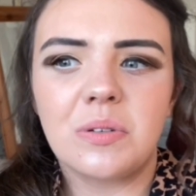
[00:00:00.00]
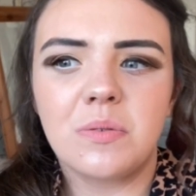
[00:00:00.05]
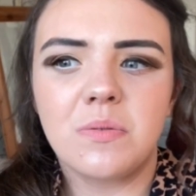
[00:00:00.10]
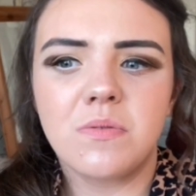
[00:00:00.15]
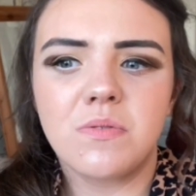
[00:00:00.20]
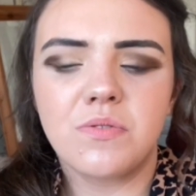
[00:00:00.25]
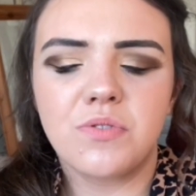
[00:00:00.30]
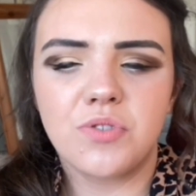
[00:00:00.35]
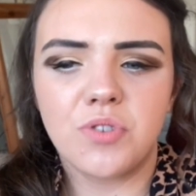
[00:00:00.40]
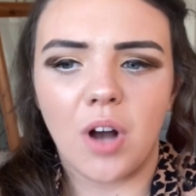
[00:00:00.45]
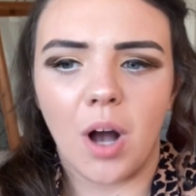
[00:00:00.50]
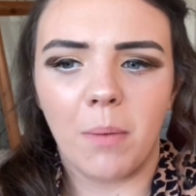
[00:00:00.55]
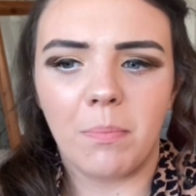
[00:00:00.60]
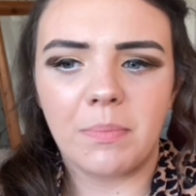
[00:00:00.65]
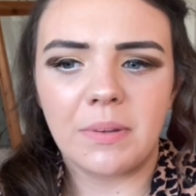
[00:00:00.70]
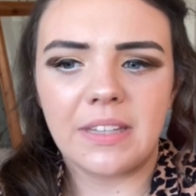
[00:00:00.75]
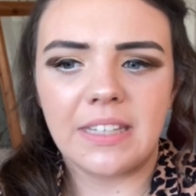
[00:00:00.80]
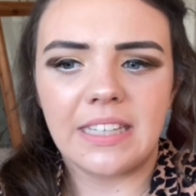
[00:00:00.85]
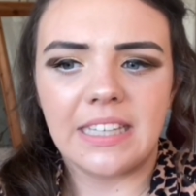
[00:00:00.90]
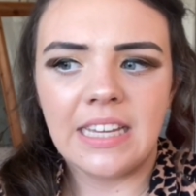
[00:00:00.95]
drop
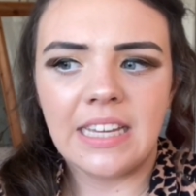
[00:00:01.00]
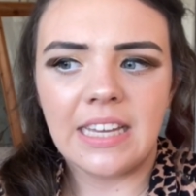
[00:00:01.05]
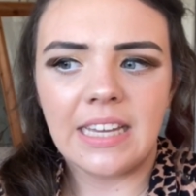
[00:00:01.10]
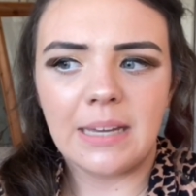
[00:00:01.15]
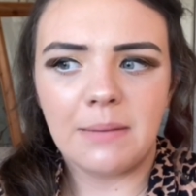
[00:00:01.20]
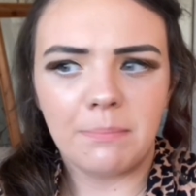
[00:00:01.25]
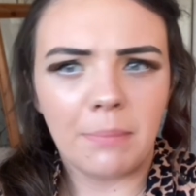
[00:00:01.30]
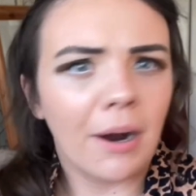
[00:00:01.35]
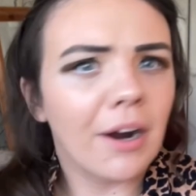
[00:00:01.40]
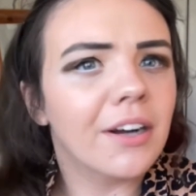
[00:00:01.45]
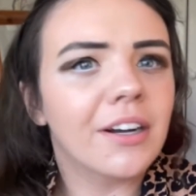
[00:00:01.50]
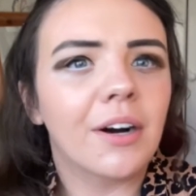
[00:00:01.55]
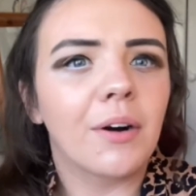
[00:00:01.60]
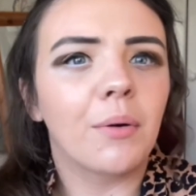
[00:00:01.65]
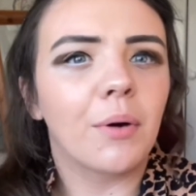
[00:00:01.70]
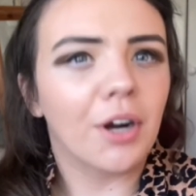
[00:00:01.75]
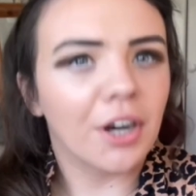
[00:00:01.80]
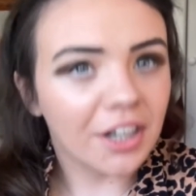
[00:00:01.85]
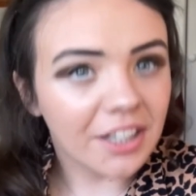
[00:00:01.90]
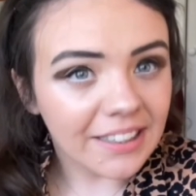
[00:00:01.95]
the embargo
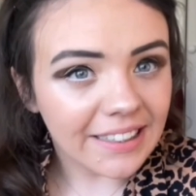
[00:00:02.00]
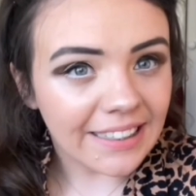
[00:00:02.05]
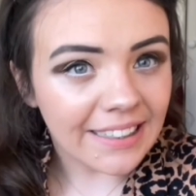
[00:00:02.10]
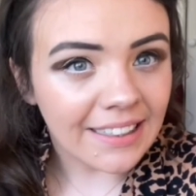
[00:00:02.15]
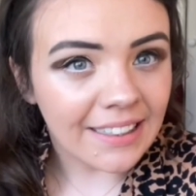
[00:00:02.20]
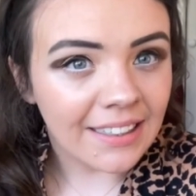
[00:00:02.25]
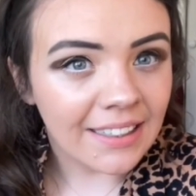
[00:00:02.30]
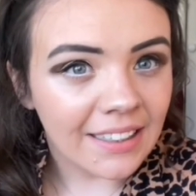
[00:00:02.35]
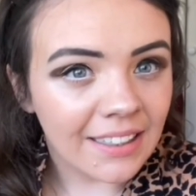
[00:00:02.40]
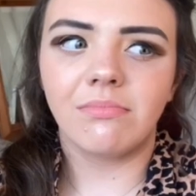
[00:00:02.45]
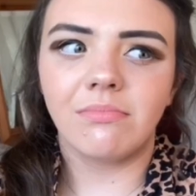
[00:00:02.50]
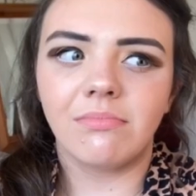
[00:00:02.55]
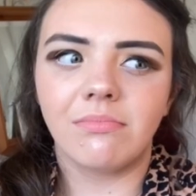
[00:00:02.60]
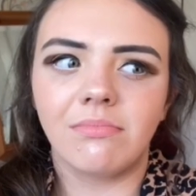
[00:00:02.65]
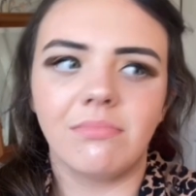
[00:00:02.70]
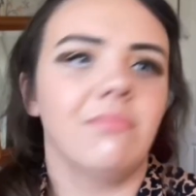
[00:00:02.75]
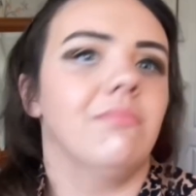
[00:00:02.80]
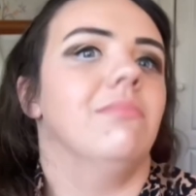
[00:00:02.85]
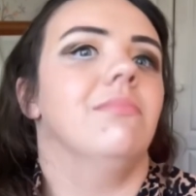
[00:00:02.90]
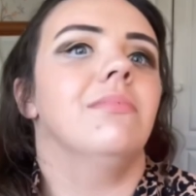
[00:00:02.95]
early.
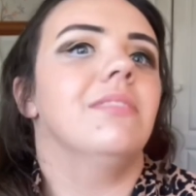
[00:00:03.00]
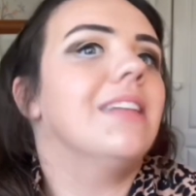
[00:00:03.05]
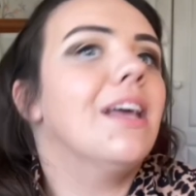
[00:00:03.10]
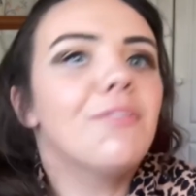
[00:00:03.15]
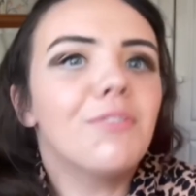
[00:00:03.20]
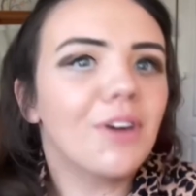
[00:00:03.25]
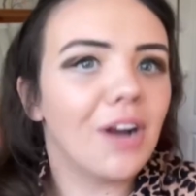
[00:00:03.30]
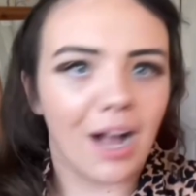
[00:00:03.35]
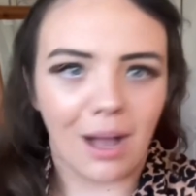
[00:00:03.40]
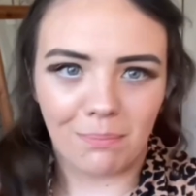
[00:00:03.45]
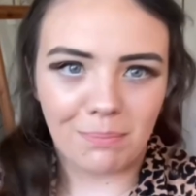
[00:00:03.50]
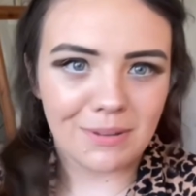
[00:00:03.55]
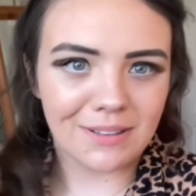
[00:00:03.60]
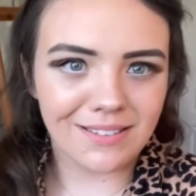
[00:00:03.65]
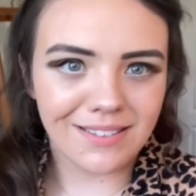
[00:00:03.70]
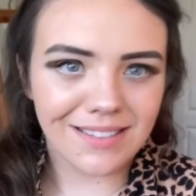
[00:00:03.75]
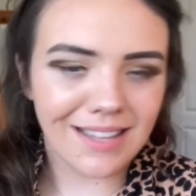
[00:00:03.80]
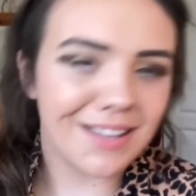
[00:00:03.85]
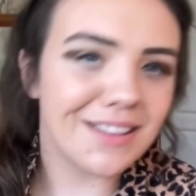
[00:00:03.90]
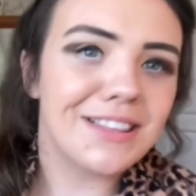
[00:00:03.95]
Never happens.
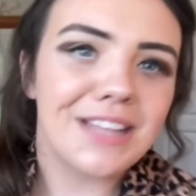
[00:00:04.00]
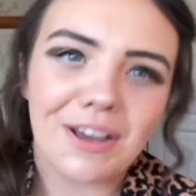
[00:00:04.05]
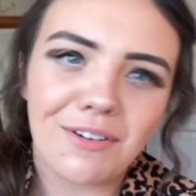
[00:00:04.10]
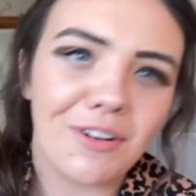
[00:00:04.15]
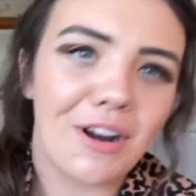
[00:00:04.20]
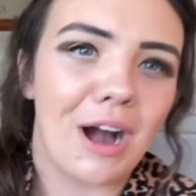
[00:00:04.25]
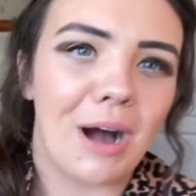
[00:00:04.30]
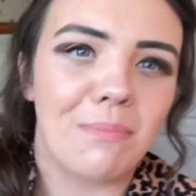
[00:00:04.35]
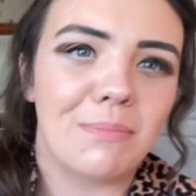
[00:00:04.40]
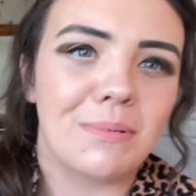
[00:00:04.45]
That never happened.